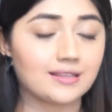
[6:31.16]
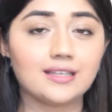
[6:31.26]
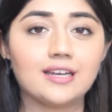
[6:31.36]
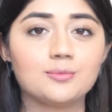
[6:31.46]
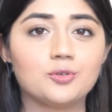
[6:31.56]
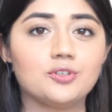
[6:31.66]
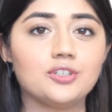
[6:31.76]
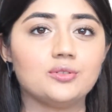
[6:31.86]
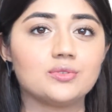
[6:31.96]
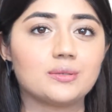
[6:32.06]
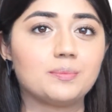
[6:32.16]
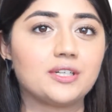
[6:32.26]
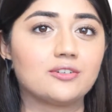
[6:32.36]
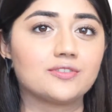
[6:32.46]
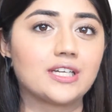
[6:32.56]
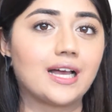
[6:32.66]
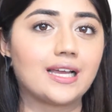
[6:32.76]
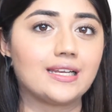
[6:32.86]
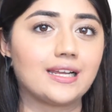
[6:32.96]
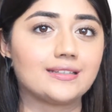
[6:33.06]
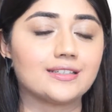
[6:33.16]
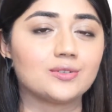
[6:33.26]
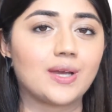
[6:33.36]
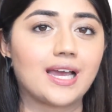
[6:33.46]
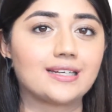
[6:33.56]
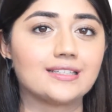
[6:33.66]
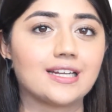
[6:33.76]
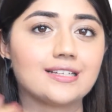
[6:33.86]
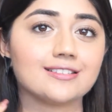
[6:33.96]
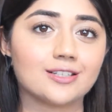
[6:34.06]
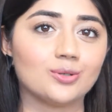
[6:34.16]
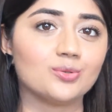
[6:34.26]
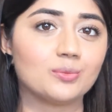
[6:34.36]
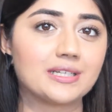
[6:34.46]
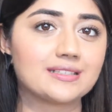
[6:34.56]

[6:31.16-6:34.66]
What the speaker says: And then I'm going to use a bit of the highlighter to add a nice glow to my